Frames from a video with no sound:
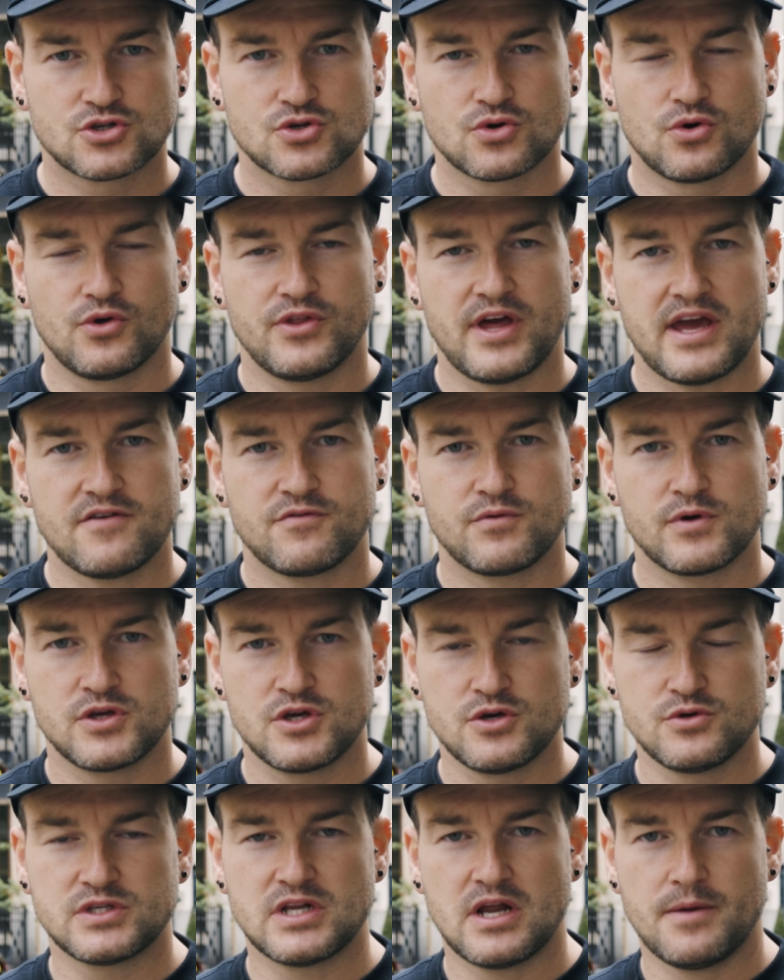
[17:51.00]
sure that if we're
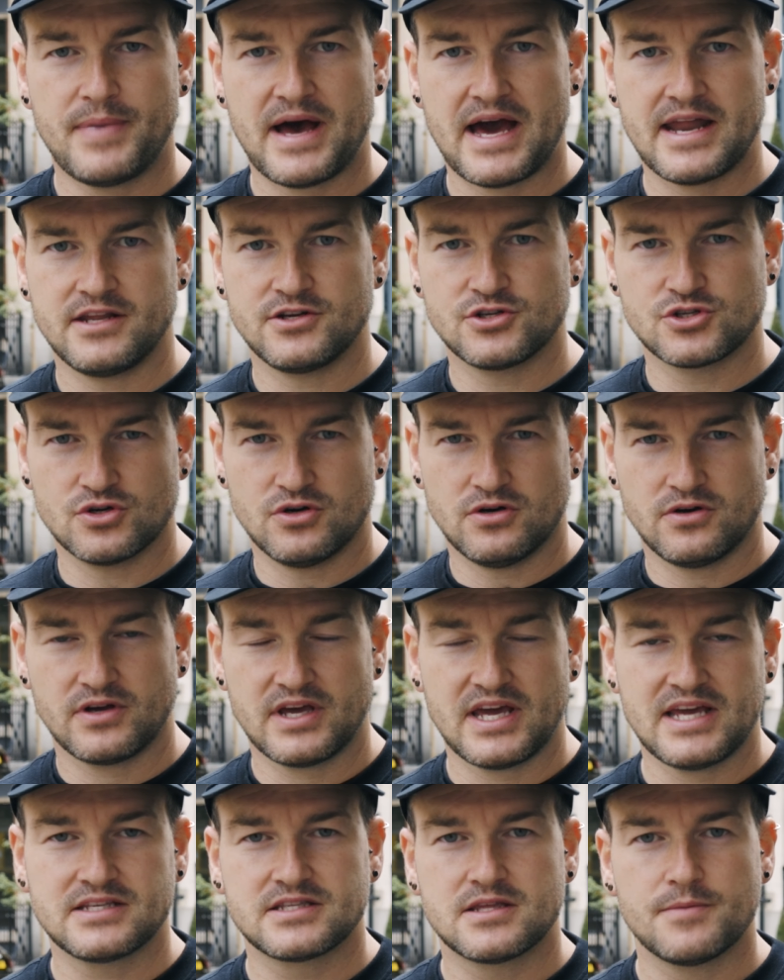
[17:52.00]
using a panning shot,
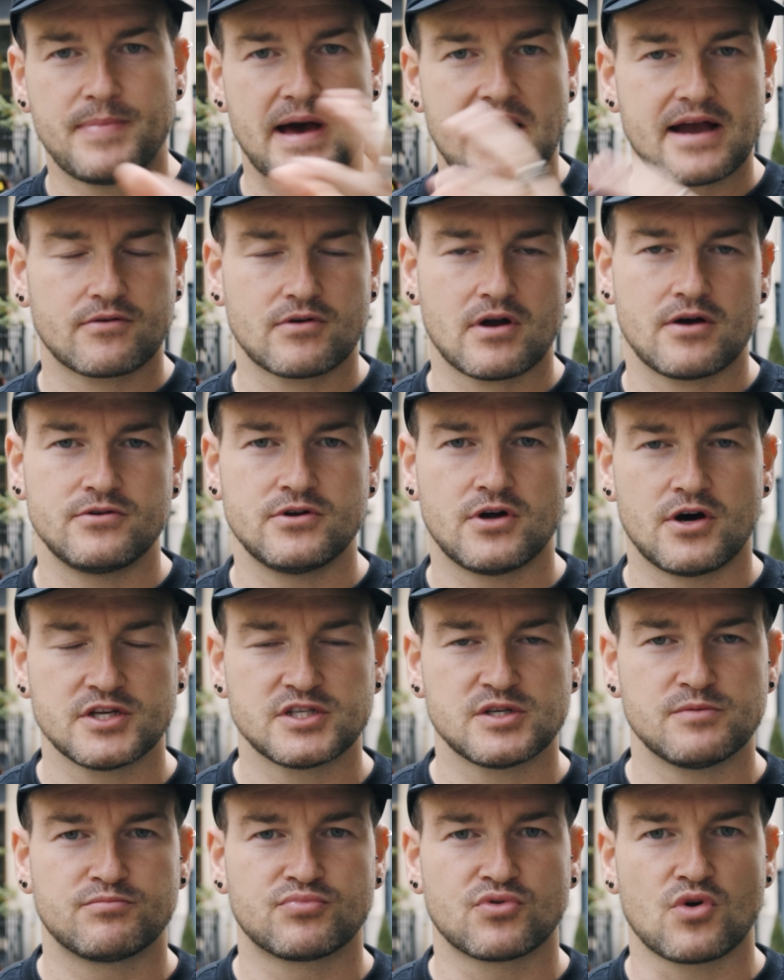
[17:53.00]
is the background
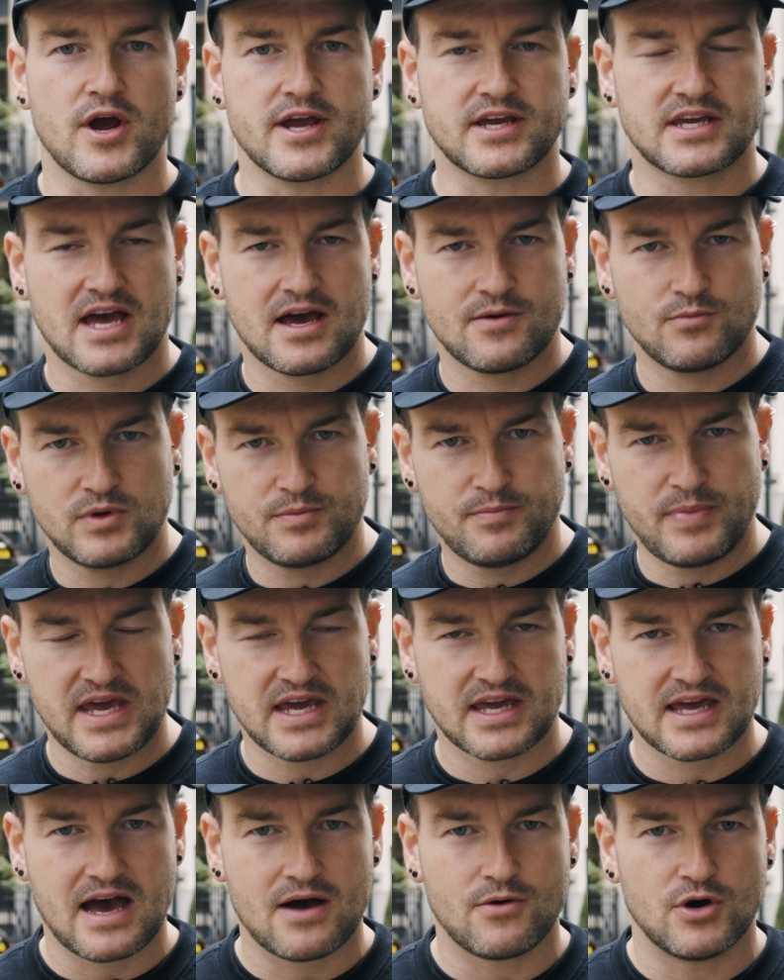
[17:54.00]
nice and bright? Can we
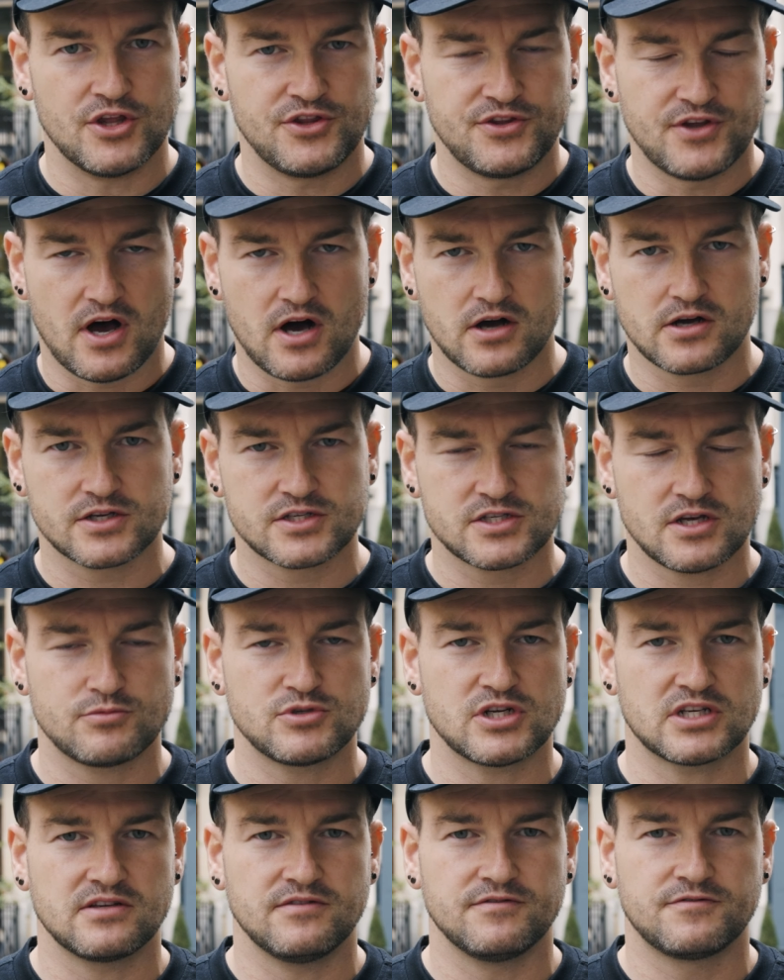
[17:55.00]
pick out a darker
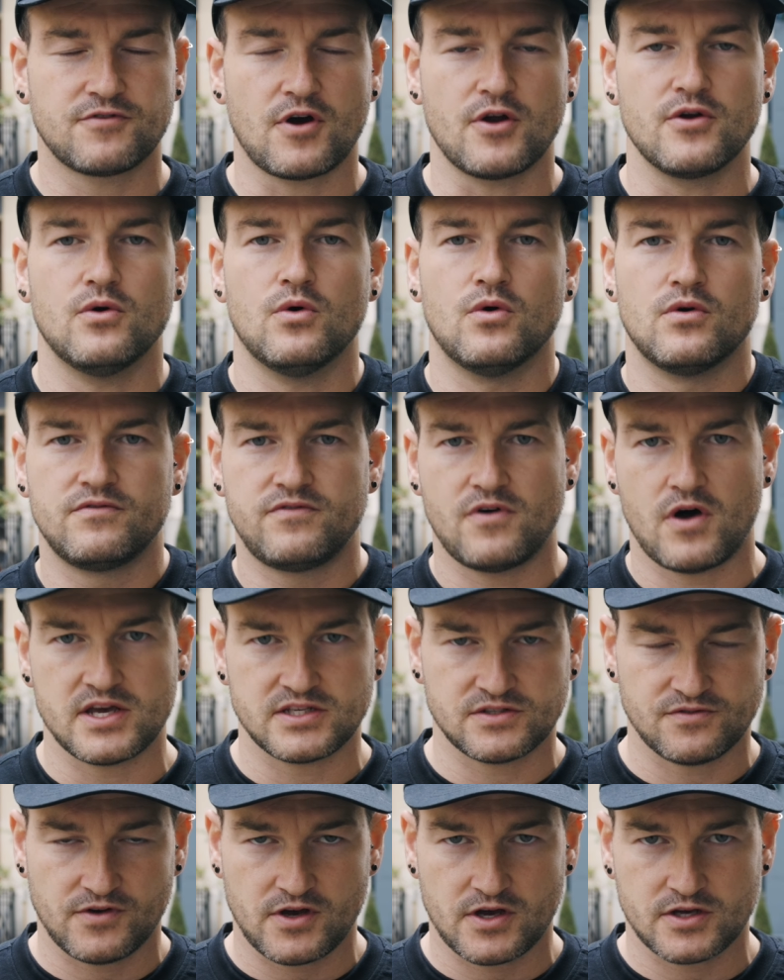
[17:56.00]
subject in front, or
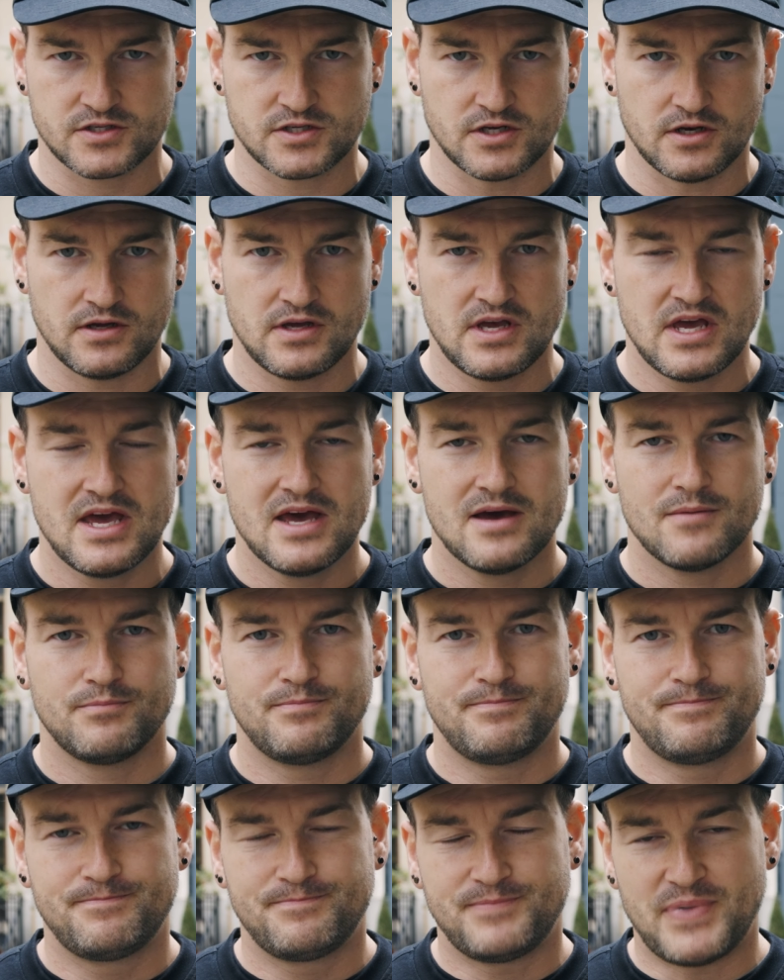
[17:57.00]
vice versa?
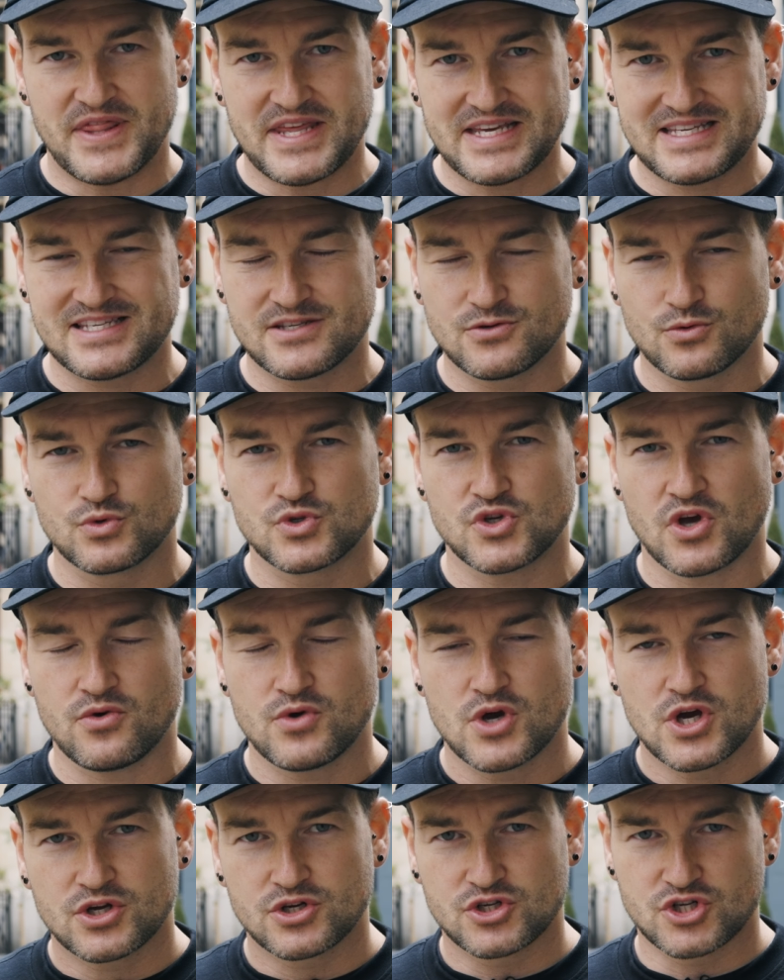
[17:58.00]
But this is also
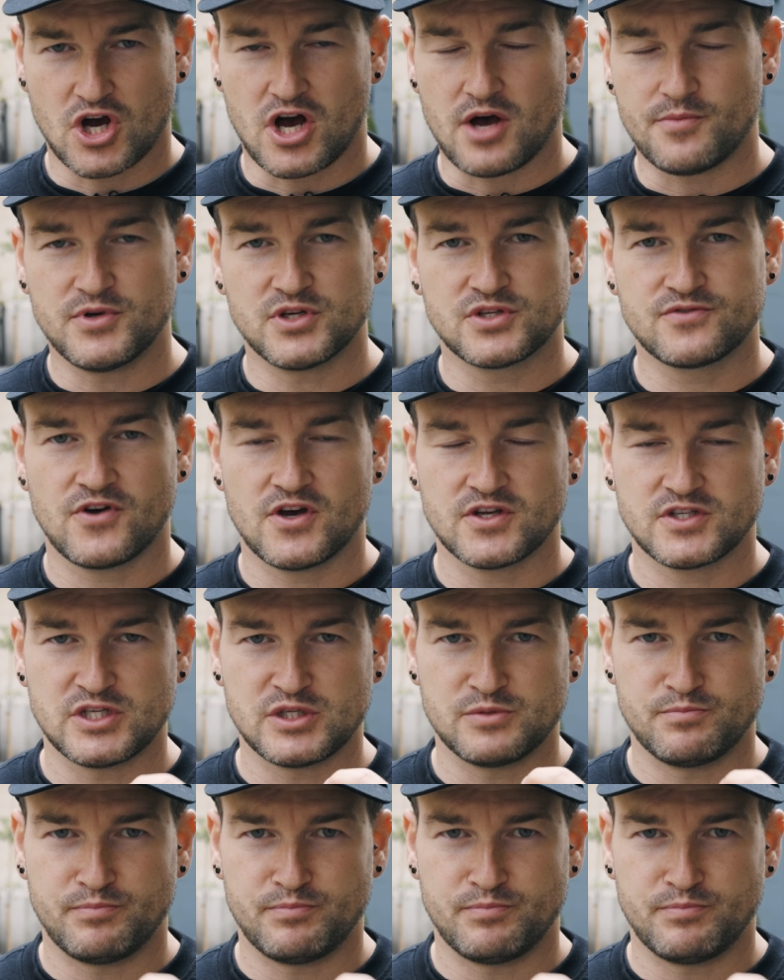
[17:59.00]
sharpness versus